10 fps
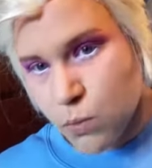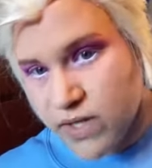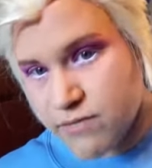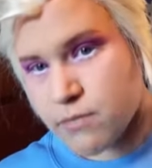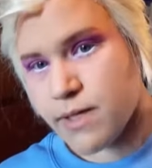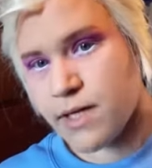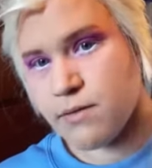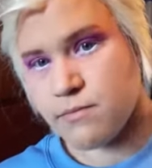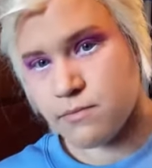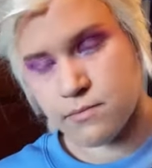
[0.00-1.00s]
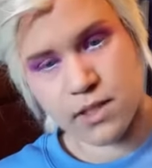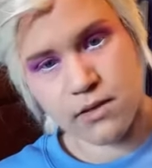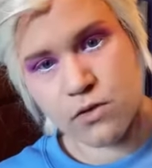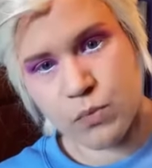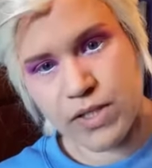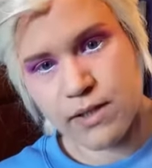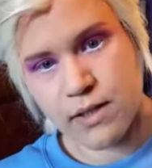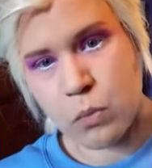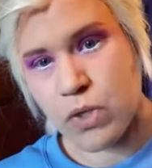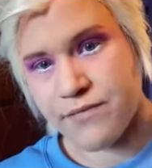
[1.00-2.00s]
wave it around a little bit,
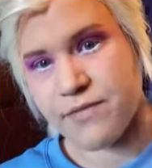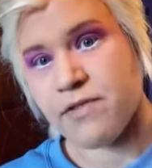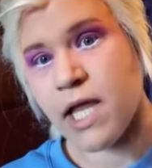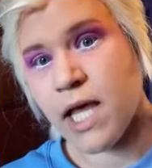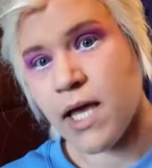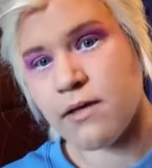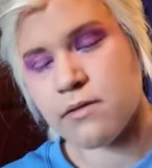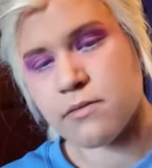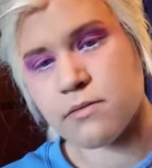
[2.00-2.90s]
like I'm waving a flag,